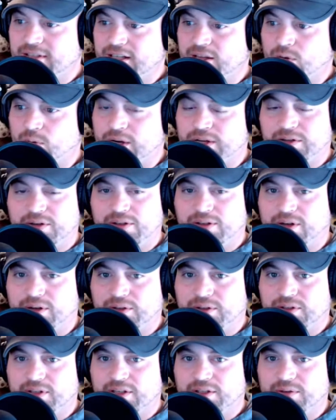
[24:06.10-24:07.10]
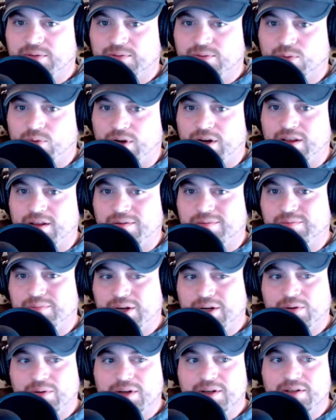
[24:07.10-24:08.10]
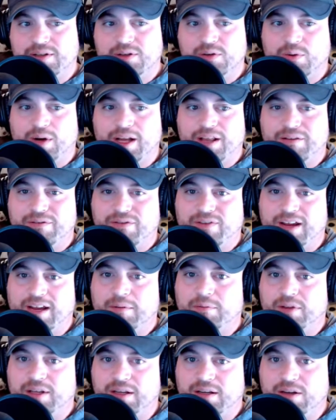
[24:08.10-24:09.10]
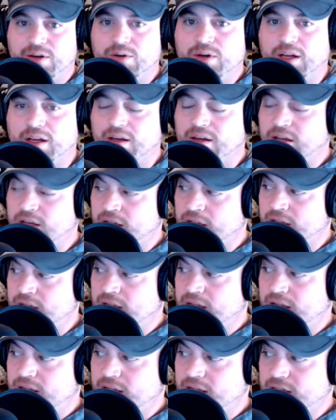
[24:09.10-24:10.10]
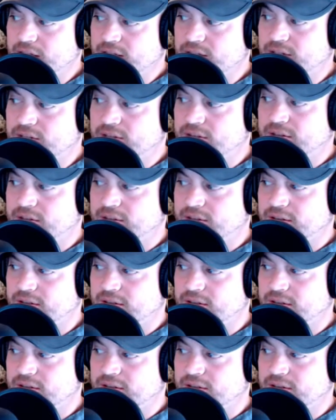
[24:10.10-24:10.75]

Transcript: in the Western culture, that's one of the big reasons why the family unit has